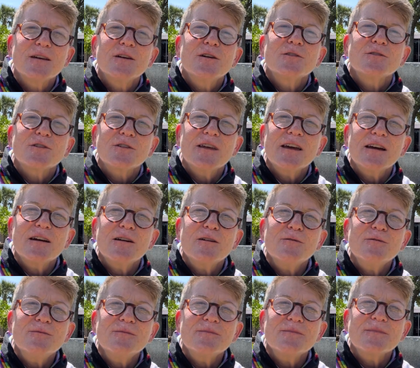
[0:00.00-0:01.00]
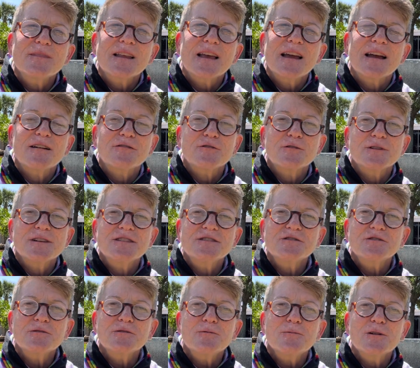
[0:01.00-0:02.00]
So now, after
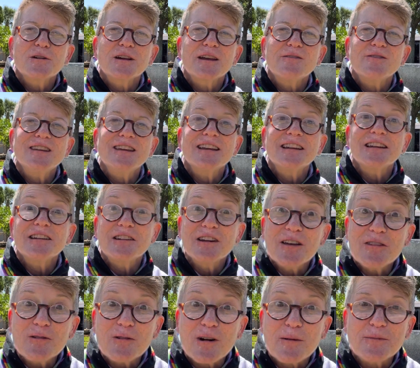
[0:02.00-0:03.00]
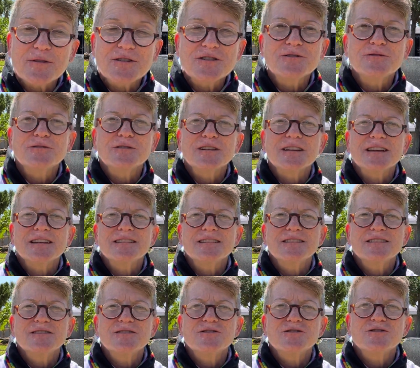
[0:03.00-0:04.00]
Easter, we're given yet another opportunity
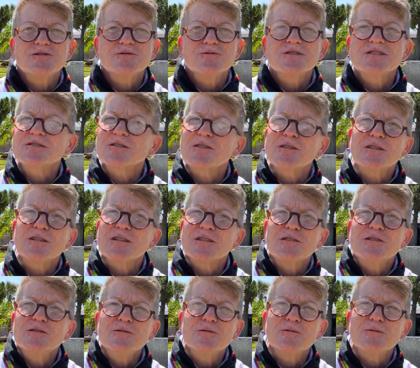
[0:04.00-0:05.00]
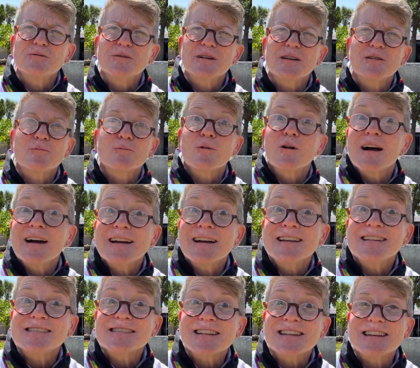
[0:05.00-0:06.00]
to start anew and
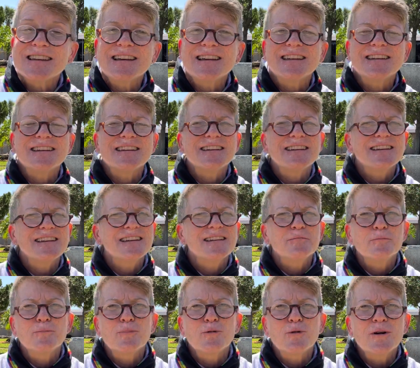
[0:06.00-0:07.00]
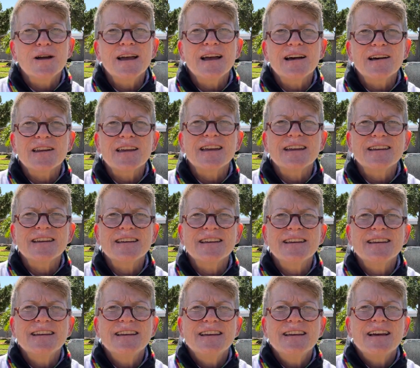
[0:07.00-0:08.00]
rise again. And boy, howdy,
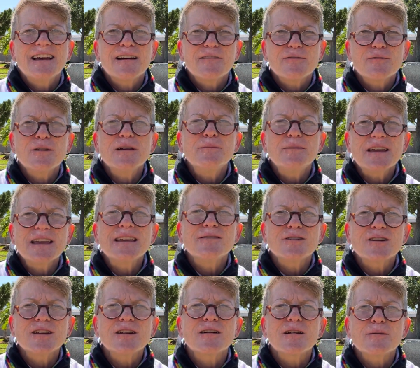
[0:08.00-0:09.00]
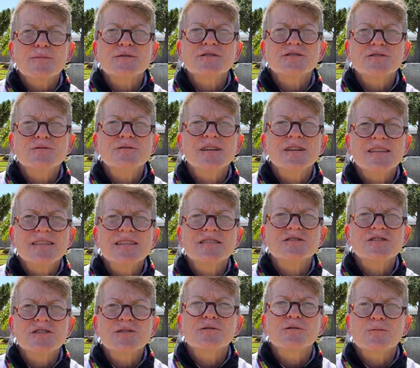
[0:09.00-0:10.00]
have we been given an opportunity
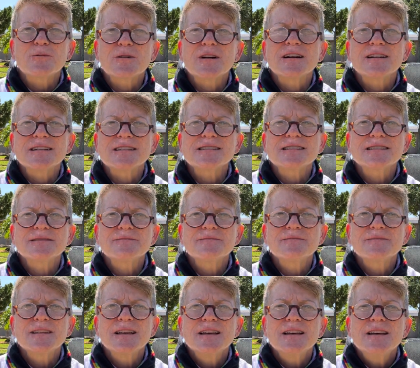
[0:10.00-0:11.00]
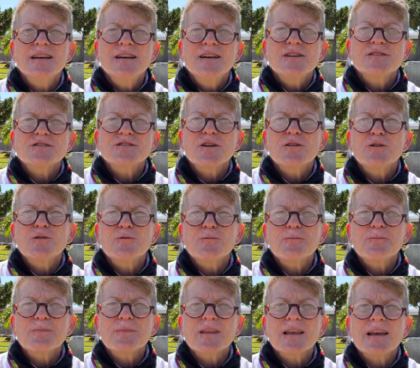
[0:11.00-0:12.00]
this year to rise. So
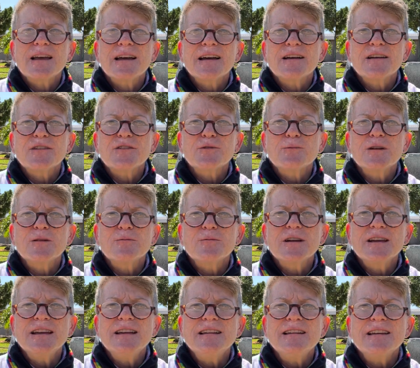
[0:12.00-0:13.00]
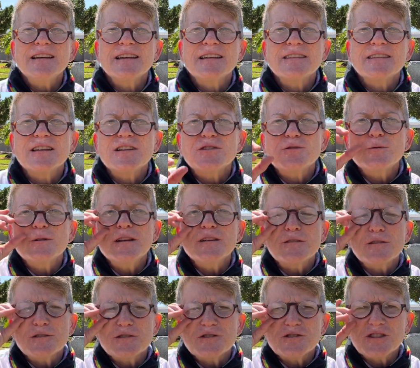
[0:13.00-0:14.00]
as we read in the
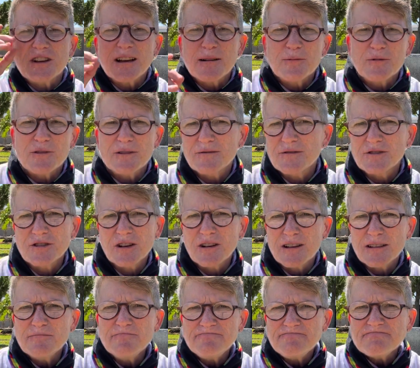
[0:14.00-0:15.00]
21st chapter of John,